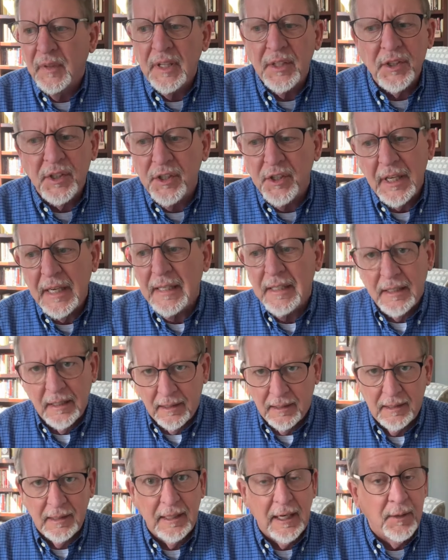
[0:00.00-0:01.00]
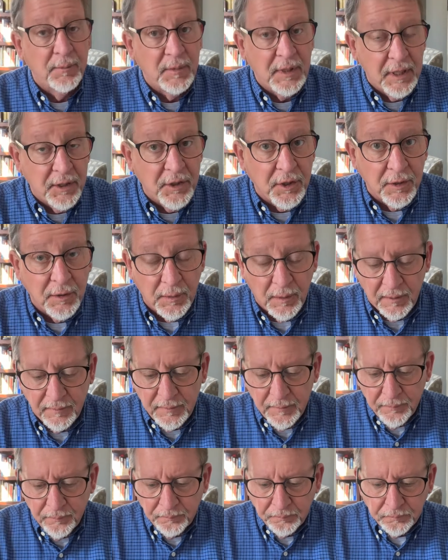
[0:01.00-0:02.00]
this genius named Tischendorf
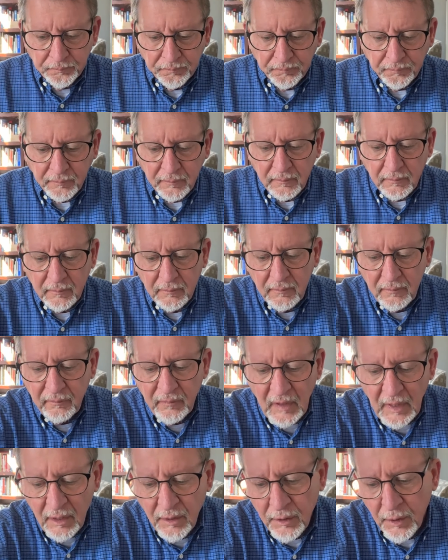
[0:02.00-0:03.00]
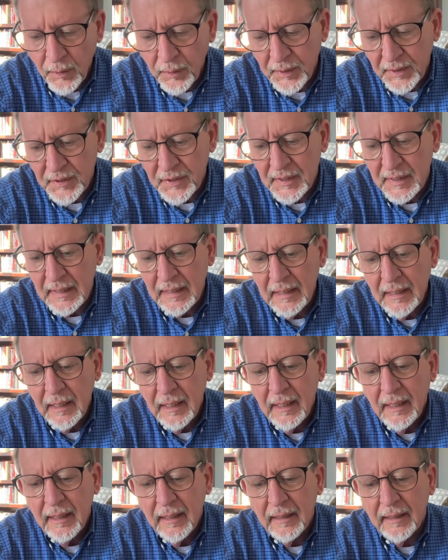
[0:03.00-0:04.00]
noticed
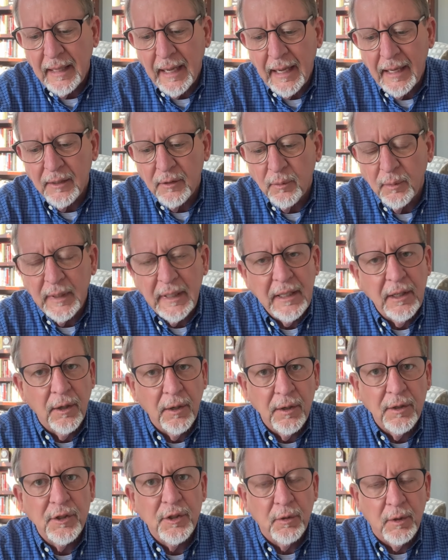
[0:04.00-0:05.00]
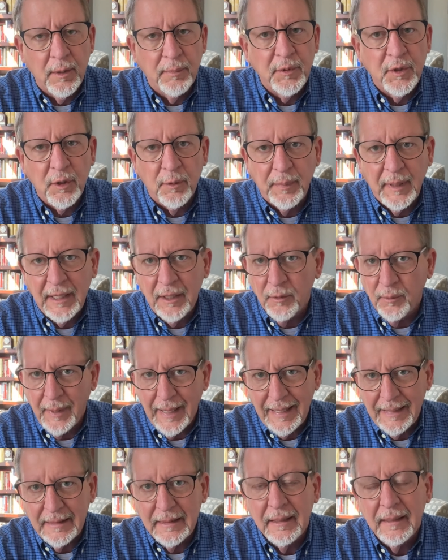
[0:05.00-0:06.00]
that when he heard scripture being
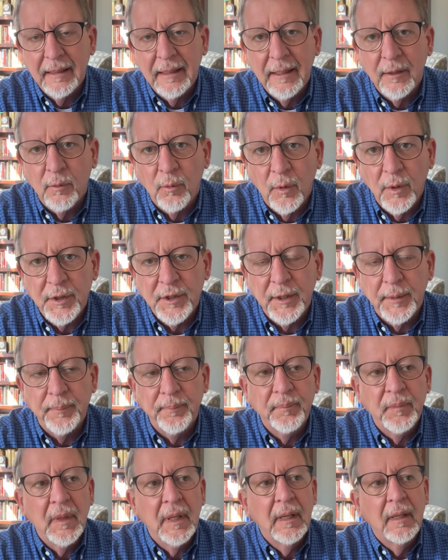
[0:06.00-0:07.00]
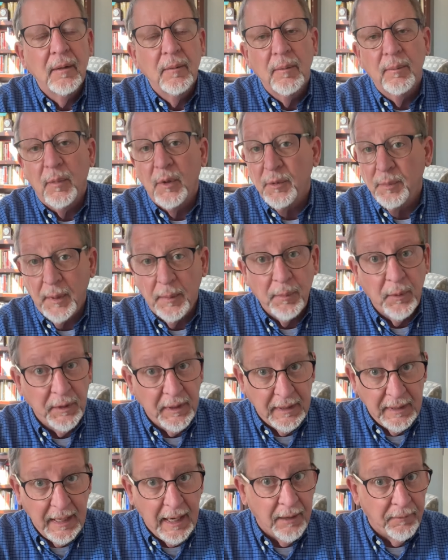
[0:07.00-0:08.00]
read in worship, most people
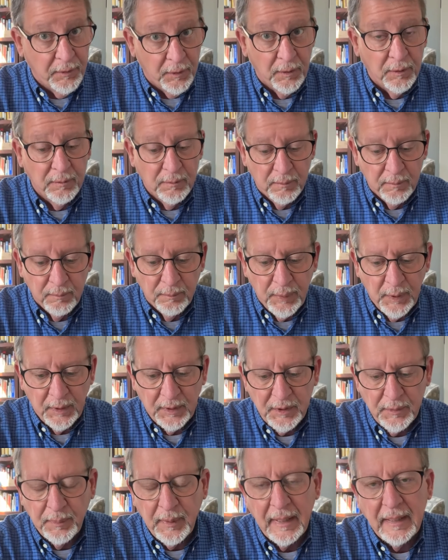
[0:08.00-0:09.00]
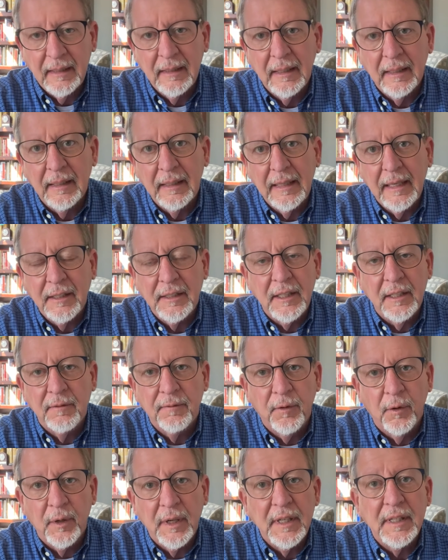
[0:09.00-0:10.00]
didn't have their own books by in the
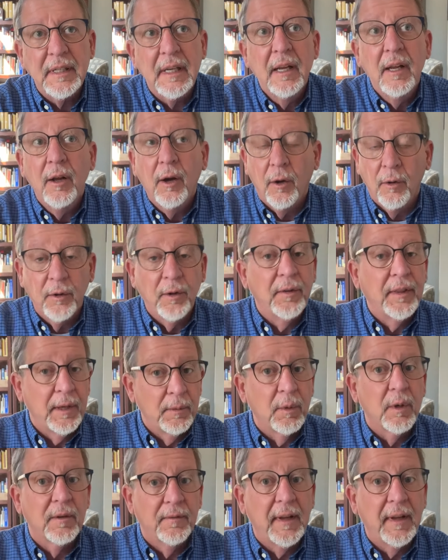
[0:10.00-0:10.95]
1840s, although they were